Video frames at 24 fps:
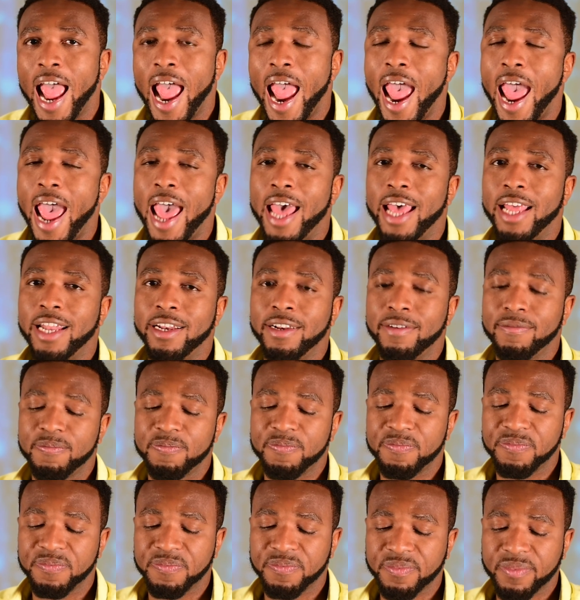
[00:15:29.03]
And
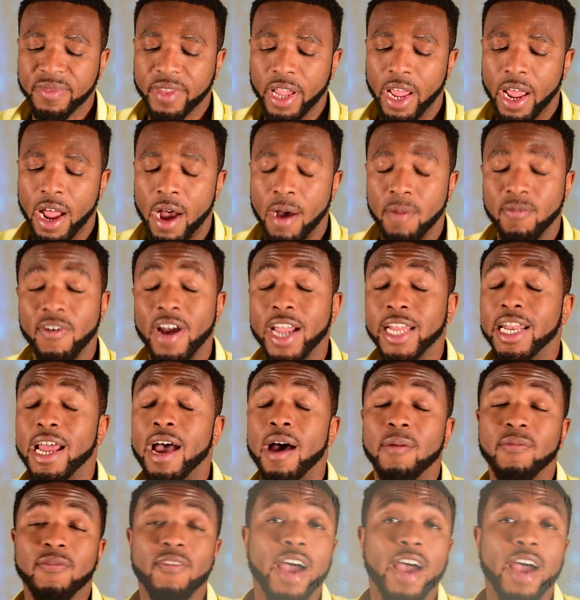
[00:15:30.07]
right now I'm